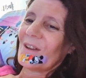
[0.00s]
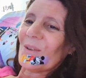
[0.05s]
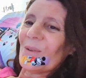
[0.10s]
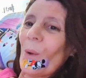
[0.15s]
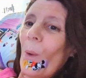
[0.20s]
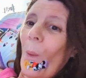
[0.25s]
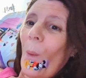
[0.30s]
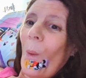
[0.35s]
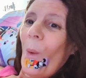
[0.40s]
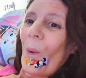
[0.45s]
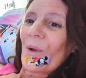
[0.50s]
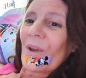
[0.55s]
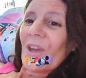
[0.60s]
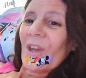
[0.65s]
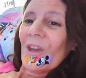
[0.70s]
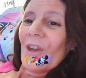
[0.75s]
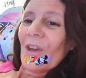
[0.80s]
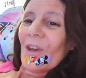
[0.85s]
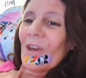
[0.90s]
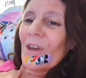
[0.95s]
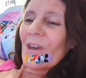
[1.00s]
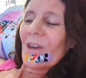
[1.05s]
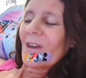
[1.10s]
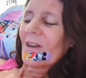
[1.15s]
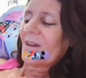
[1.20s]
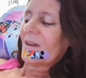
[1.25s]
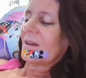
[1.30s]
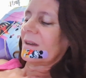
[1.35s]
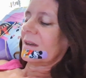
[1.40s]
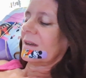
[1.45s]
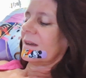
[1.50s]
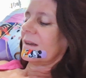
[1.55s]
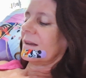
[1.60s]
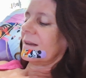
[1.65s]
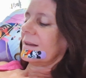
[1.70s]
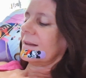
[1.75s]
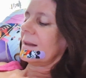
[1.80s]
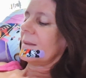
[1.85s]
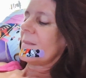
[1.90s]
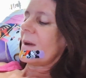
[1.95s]
dorky.
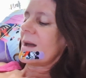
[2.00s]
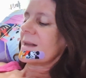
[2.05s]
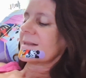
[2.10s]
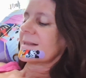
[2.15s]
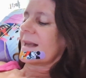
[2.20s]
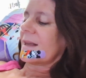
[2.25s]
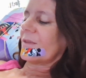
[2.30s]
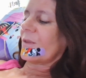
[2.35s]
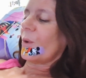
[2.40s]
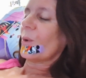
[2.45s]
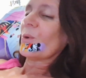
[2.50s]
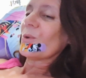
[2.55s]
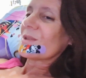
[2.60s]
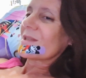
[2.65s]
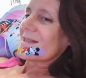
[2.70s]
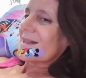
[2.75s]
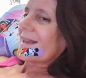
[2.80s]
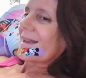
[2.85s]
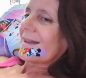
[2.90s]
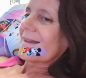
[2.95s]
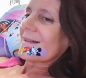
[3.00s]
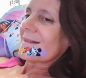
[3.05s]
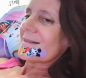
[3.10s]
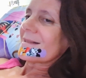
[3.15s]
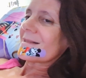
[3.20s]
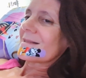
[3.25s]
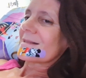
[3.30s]
They might say those things.